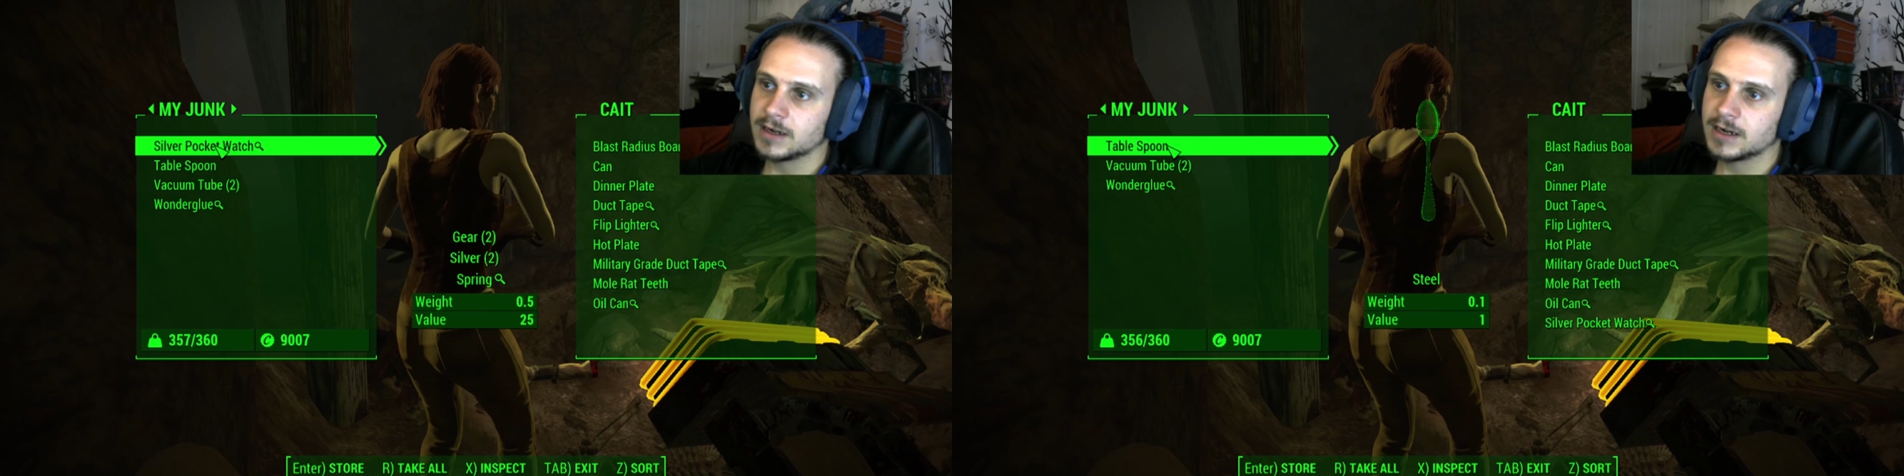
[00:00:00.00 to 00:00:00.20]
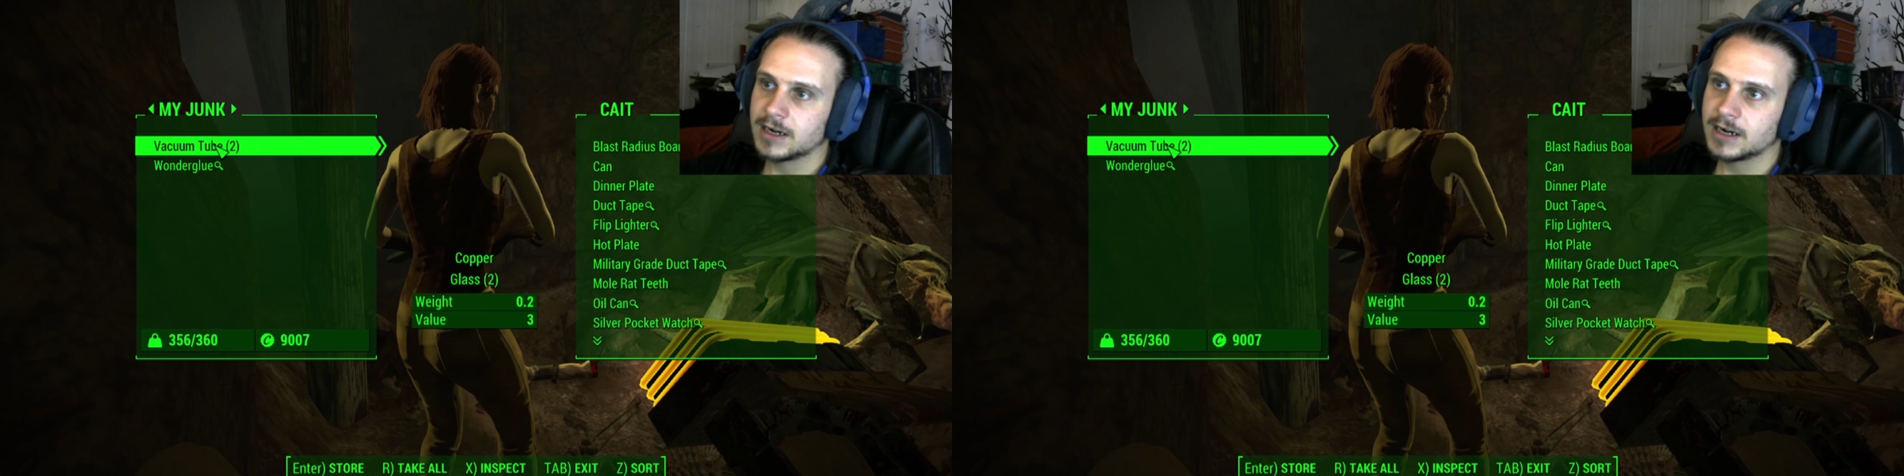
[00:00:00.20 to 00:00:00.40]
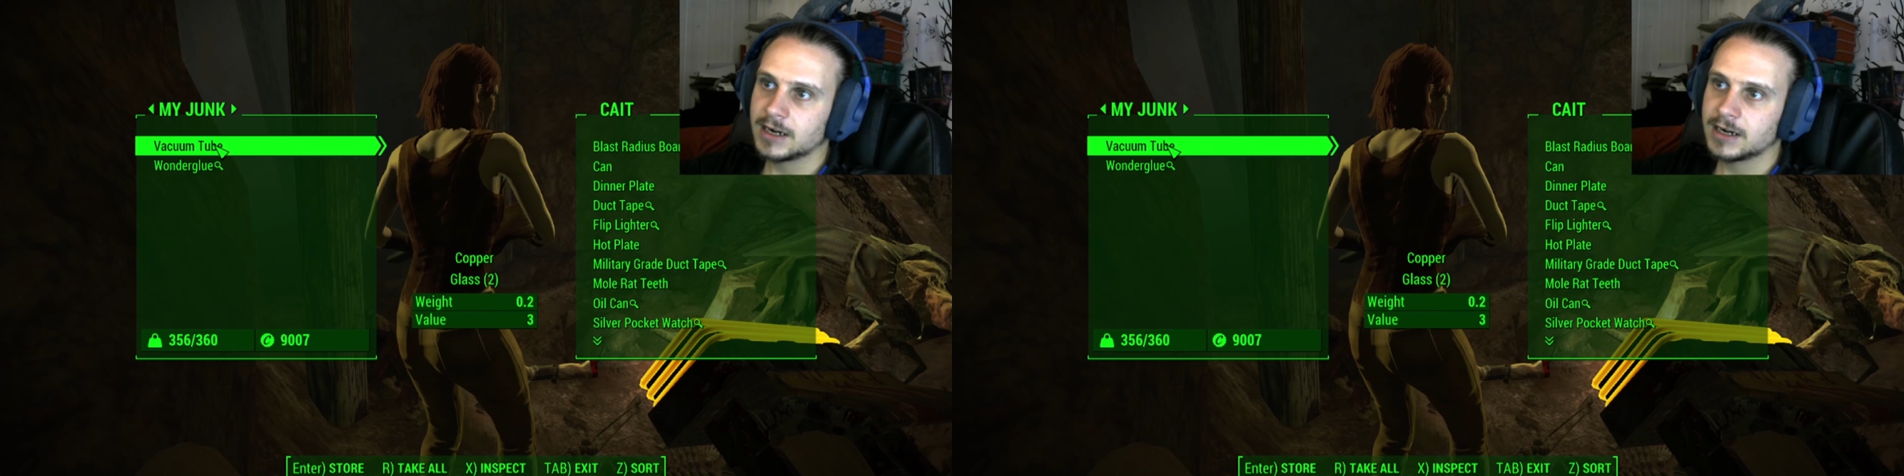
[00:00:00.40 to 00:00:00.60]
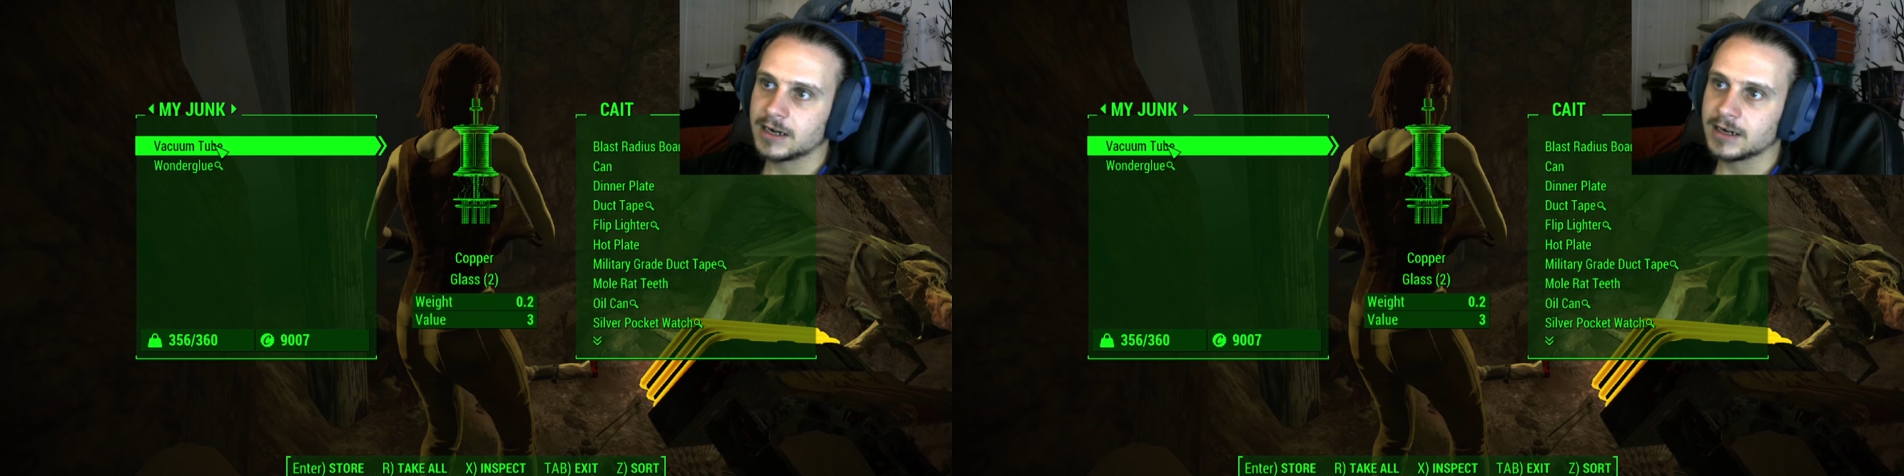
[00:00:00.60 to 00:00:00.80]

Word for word: Ah,